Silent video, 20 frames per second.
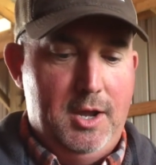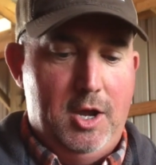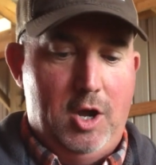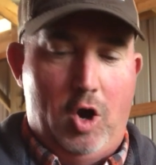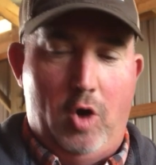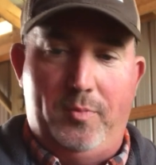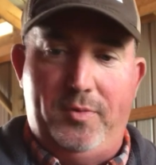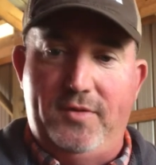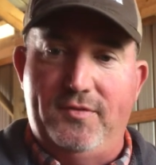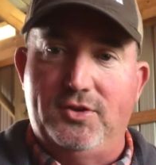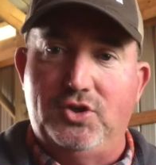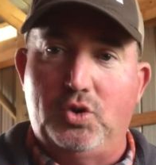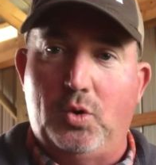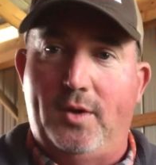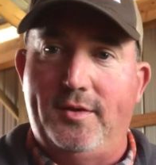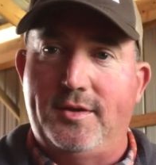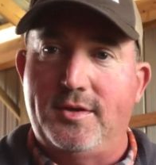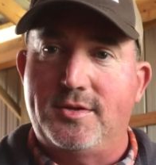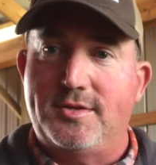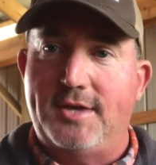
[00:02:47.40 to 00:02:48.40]
Hope you've
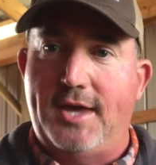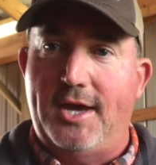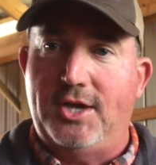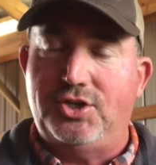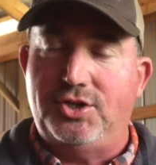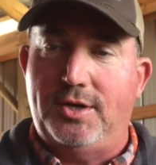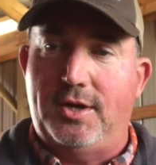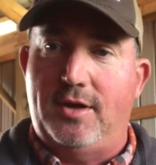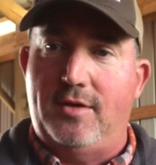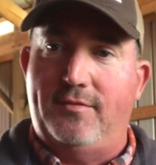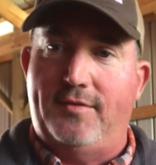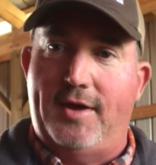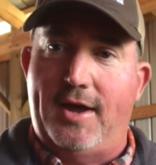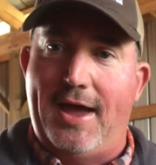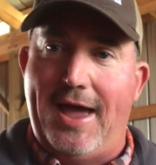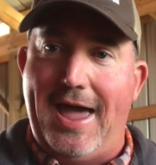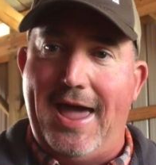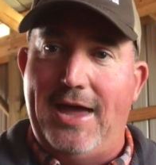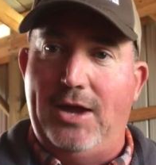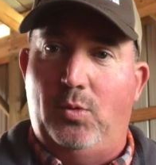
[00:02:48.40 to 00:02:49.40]
enjoyed this section of
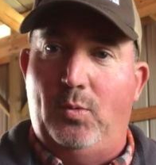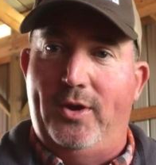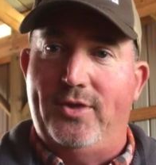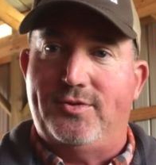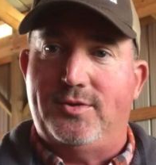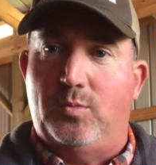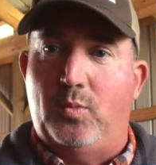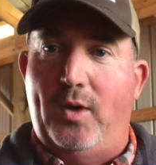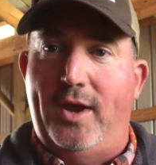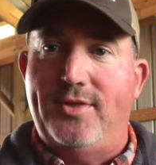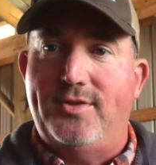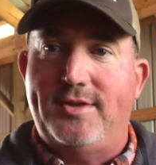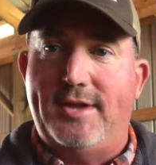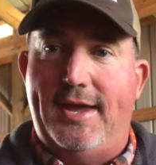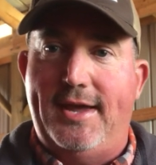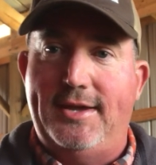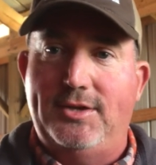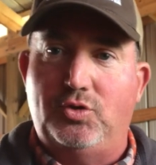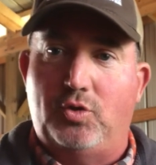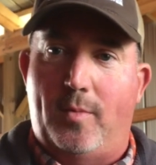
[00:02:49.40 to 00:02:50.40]
Ag Wisdom
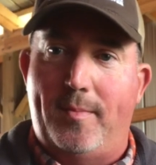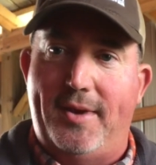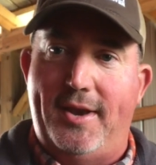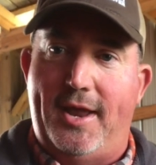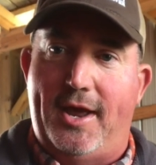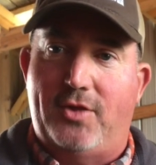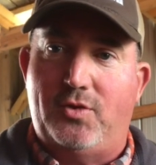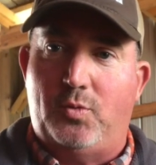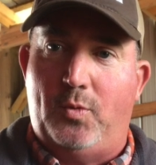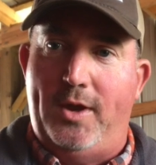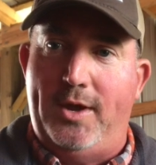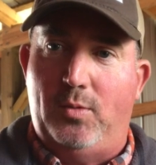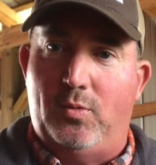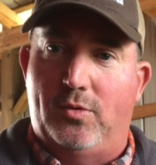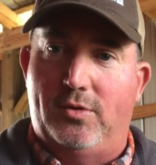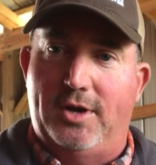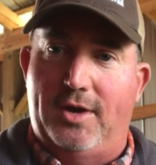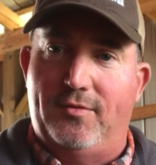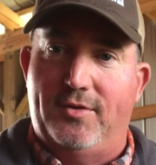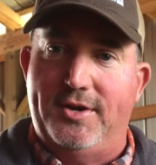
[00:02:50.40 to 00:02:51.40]
Wednesday. Join me next week.
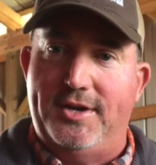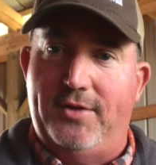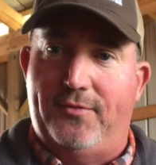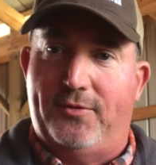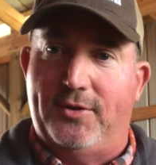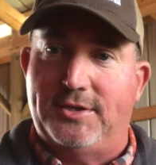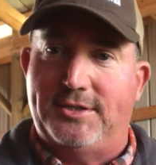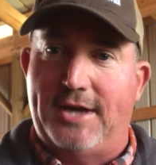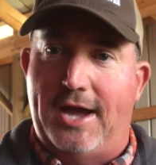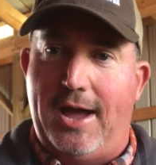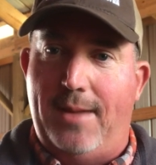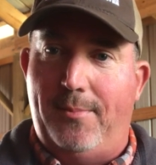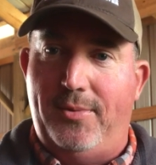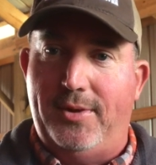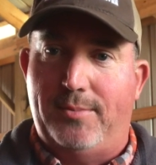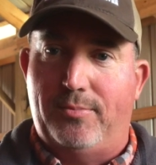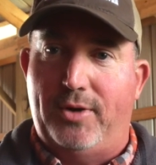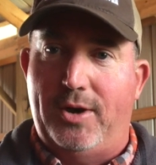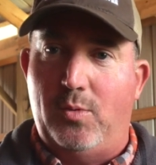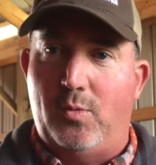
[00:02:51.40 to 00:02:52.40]
We'll cover a different
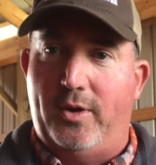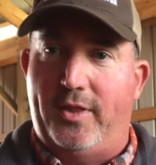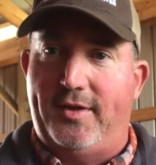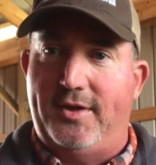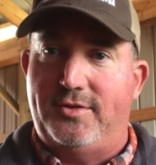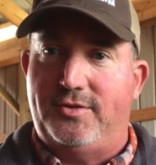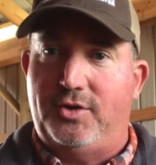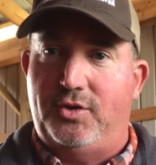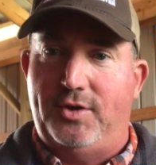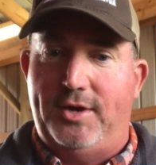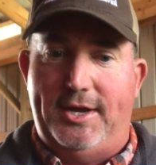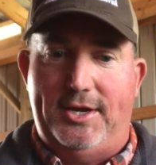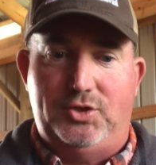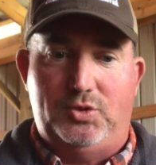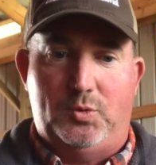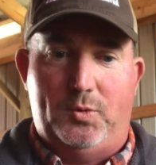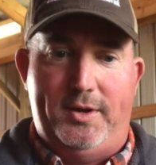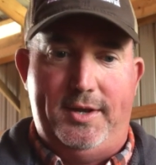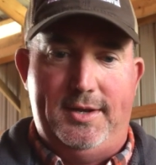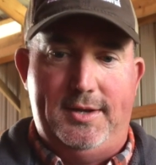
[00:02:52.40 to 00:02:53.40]
topic. Bring one of these to you
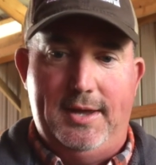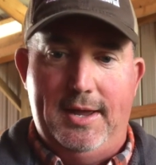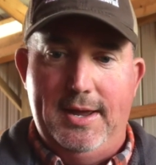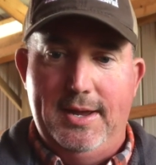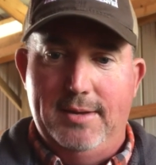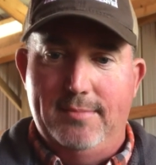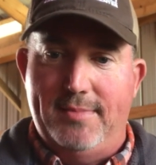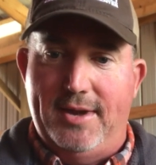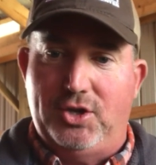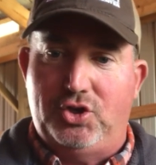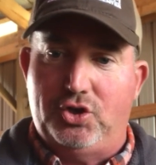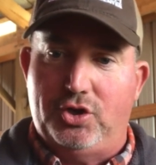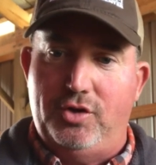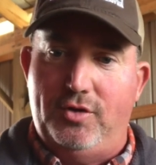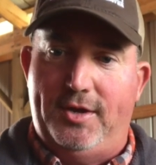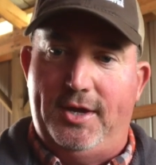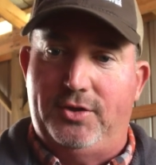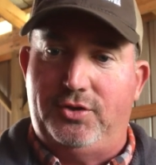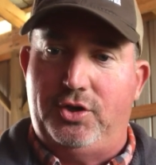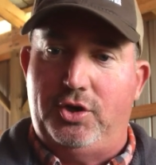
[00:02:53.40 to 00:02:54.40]
each week. Make sure you
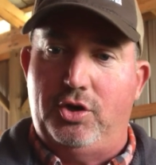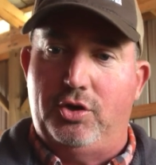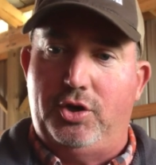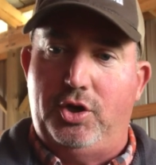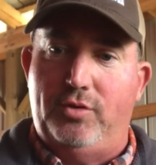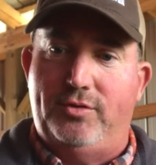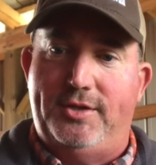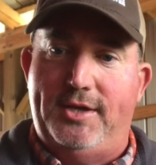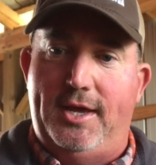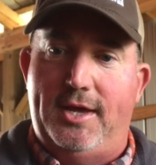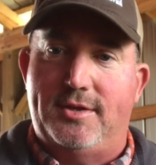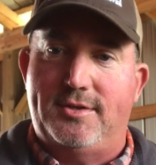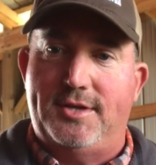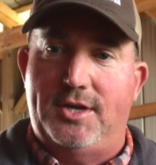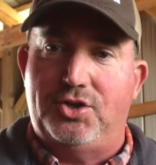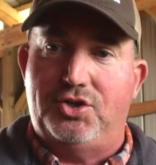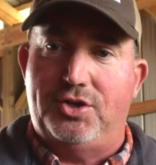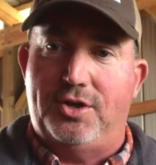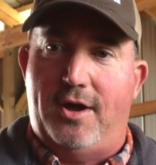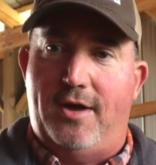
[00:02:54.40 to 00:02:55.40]
get to your UT
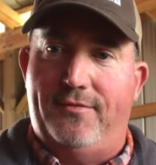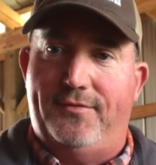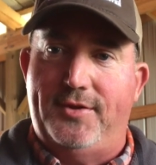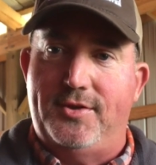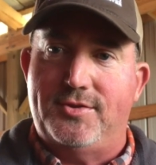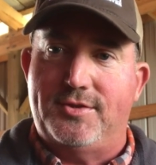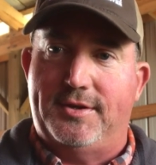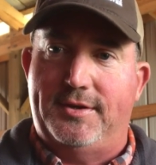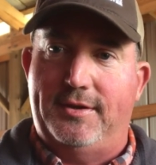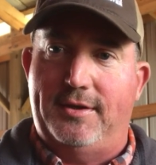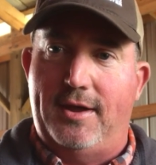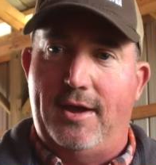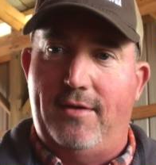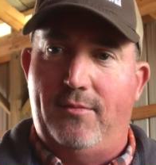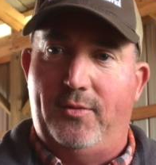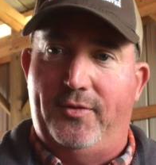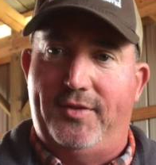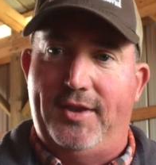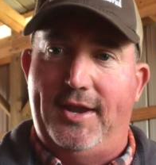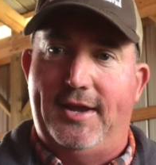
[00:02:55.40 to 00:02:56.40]
Extension office and
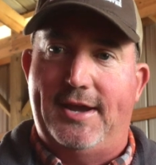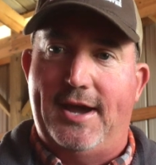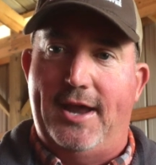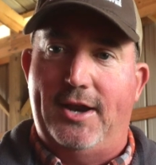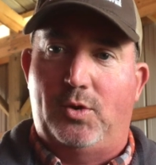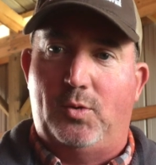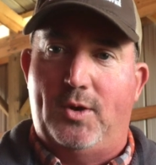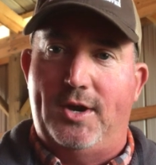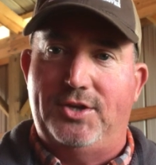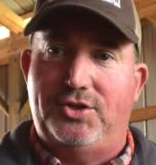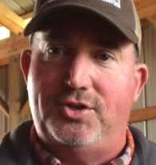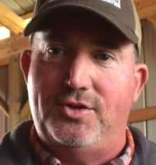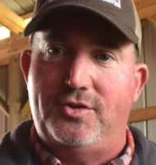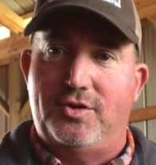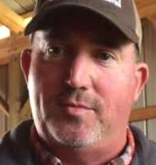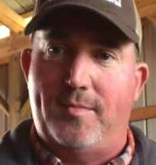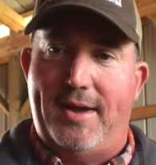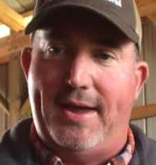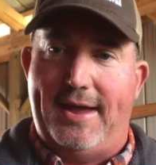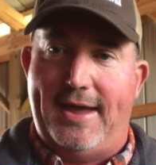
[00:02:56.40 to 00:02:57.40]
with any kind of questions
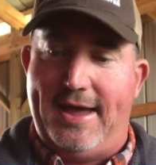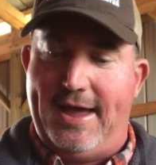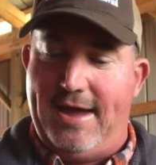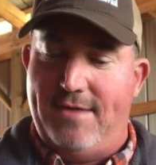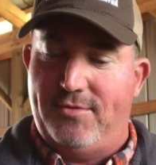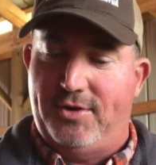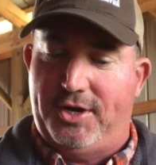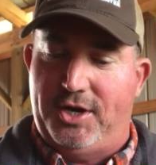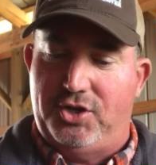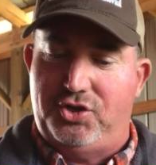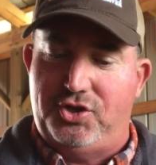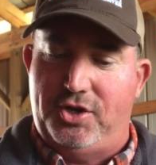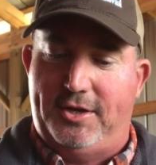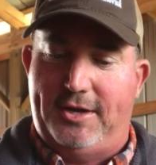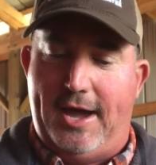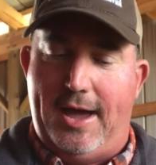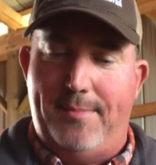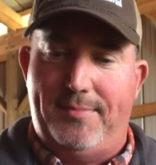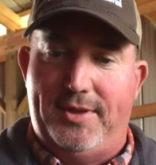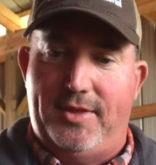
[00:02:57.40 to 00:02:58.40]
you may have, or get you a
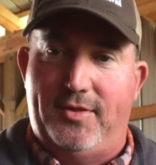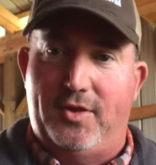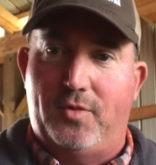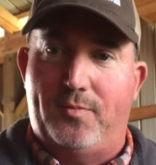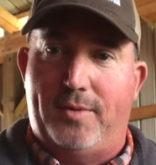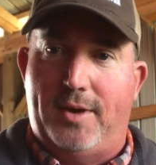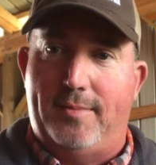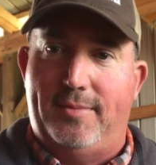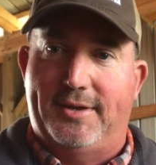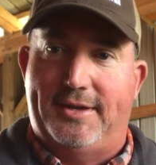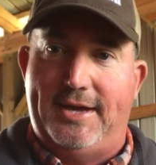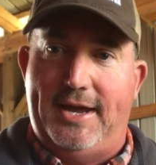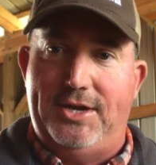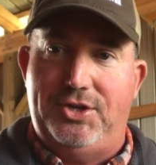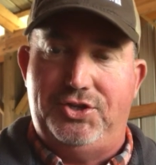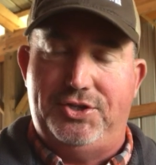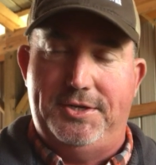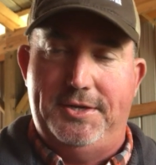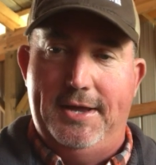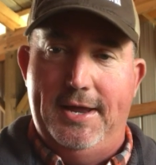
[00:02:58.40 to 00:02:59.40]
copy of this
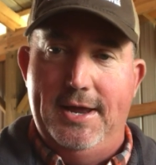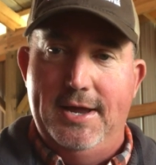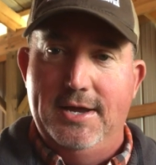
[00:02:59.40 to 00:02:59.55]
publication.